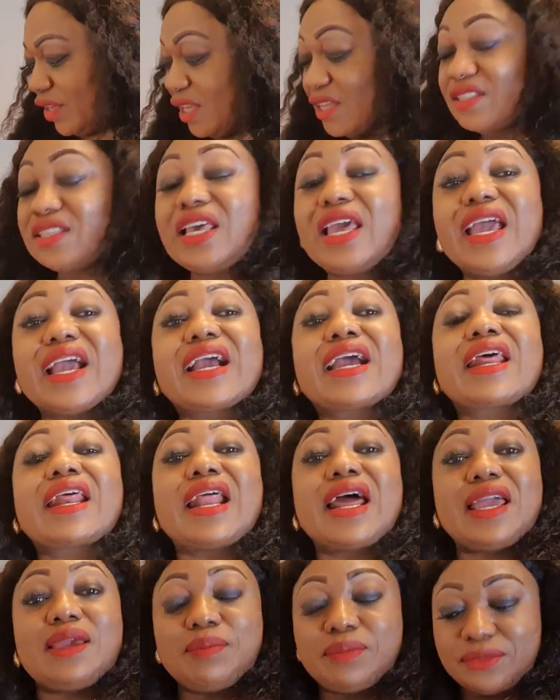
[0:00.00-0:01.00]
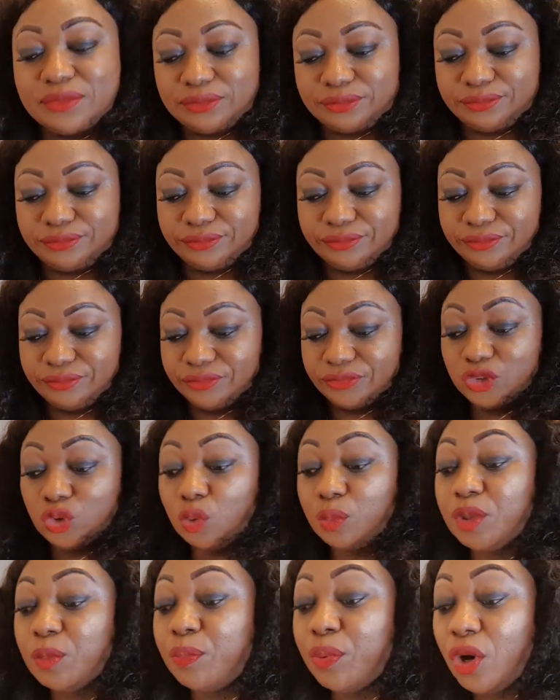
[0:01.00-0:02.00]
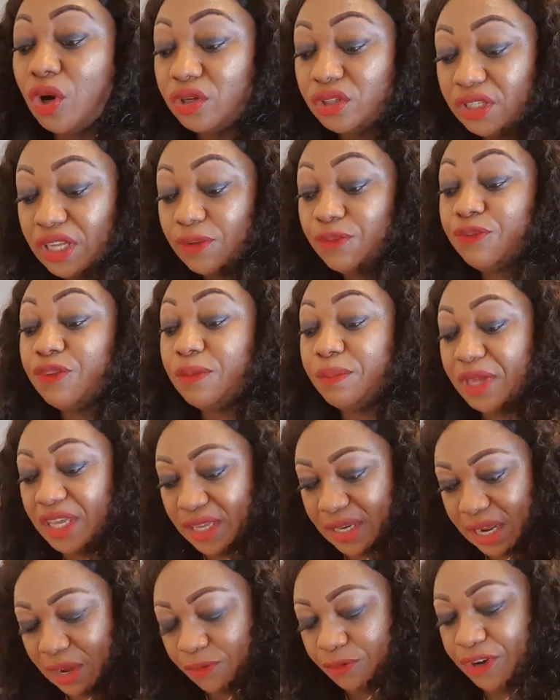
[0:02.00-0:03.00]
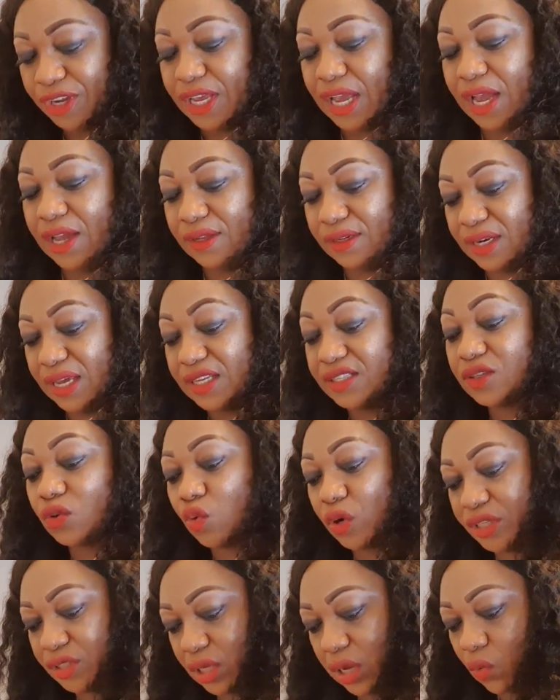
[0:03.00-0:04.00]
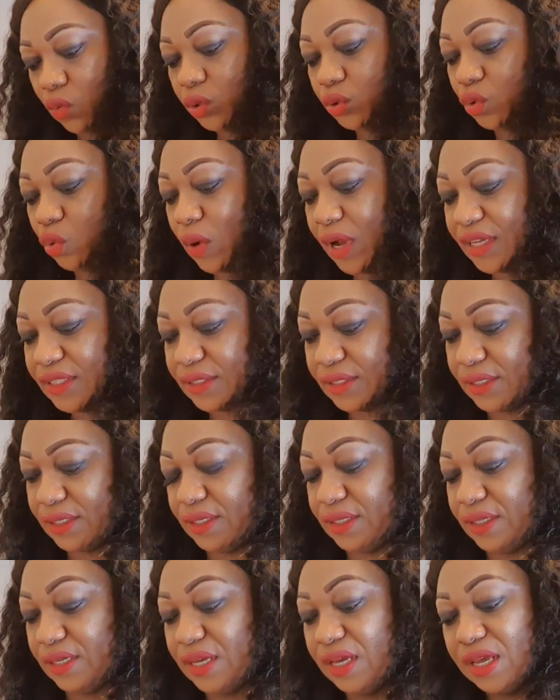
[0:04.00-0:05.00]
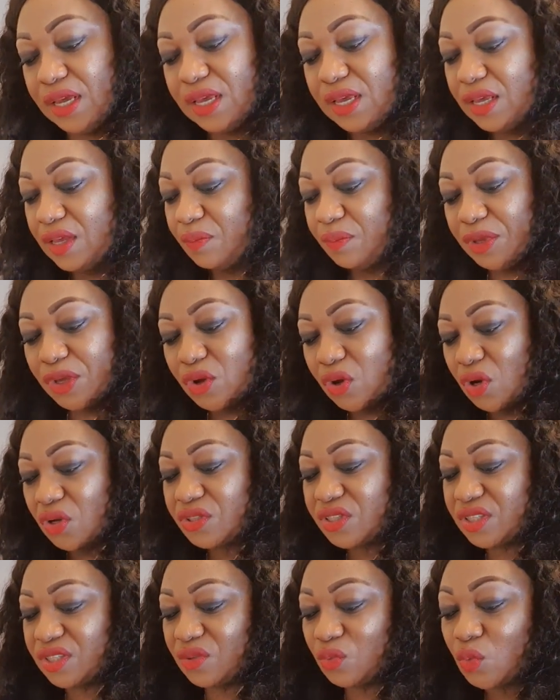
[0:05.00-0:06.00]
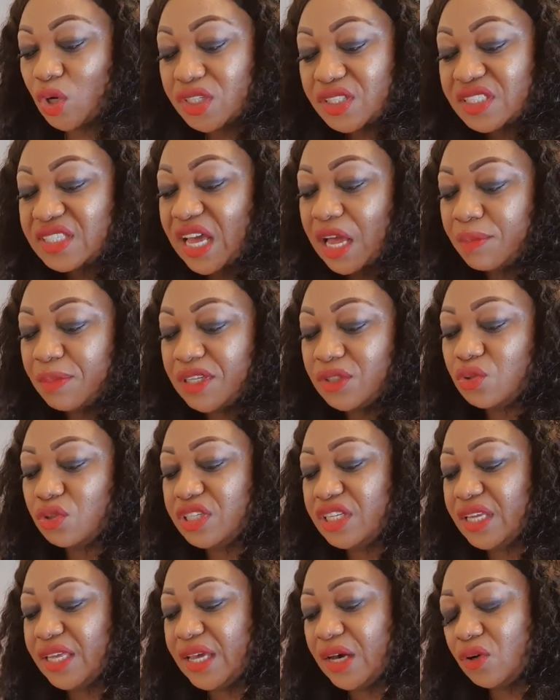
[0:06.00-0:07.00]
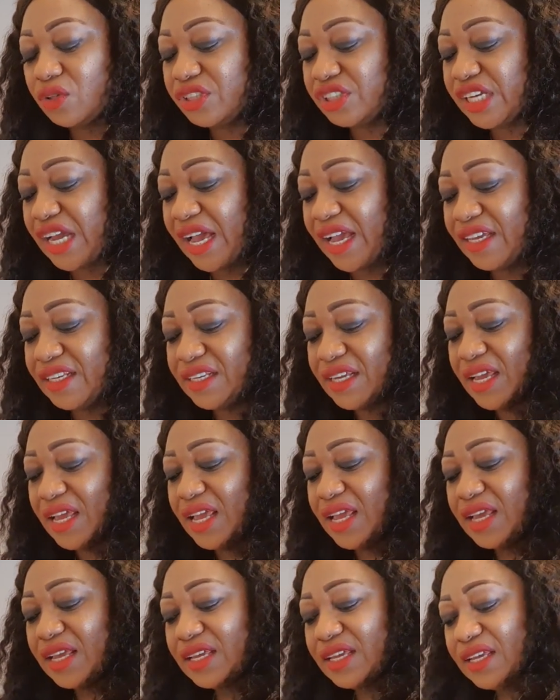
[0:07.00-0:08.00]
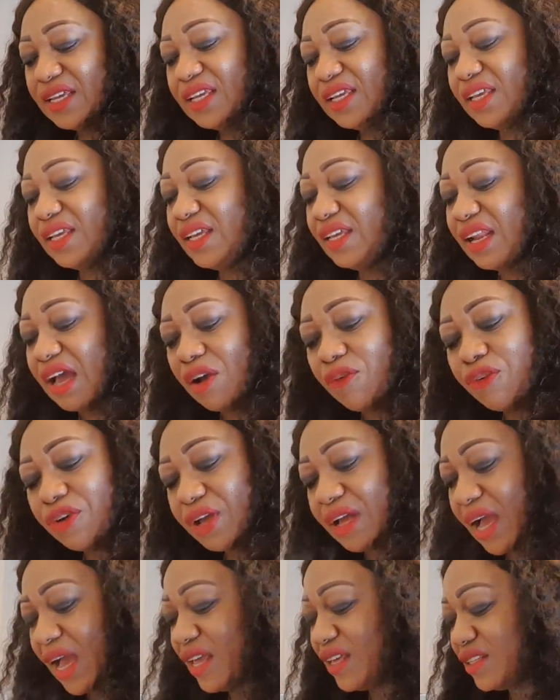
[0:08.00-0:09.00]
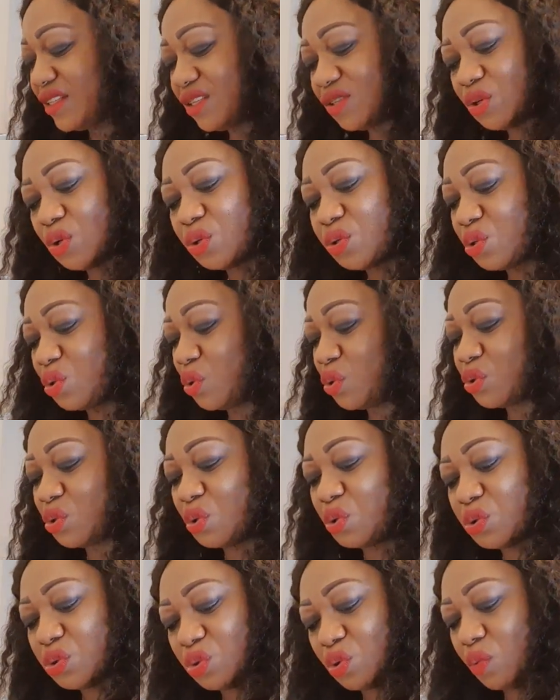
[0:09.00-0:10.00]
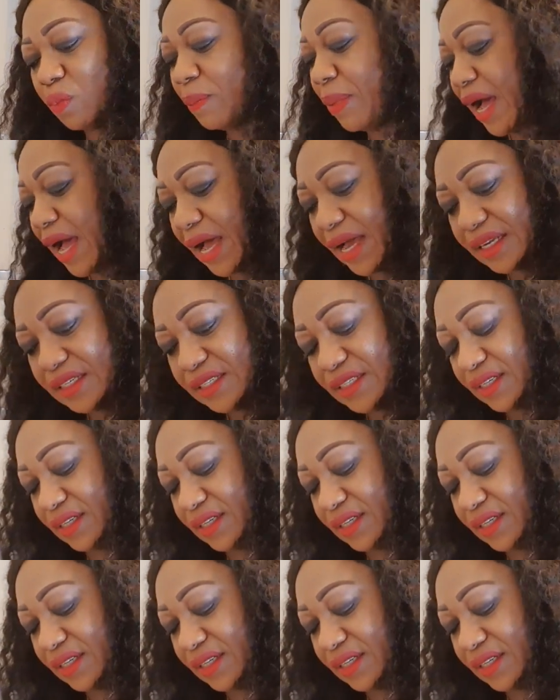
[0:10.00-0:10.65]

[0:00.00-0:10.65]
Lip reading: is it a crime to be born a female in Africa? That's the question I want to ask. Because what is happening to the girl child in Africa is so bad.